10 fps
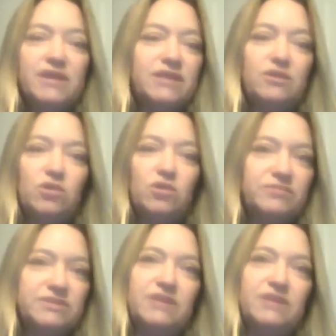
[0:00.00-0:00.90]
And then all
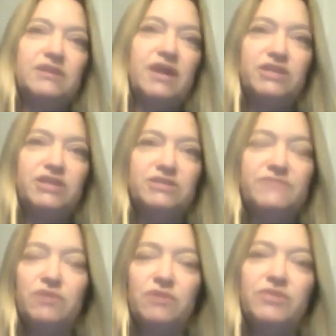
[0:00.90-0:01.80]
of a sudden I
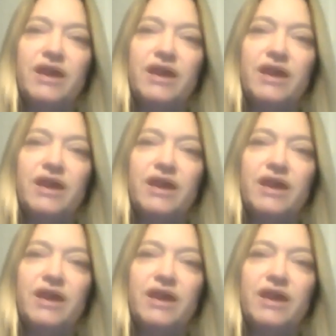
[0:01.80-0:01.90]
just felt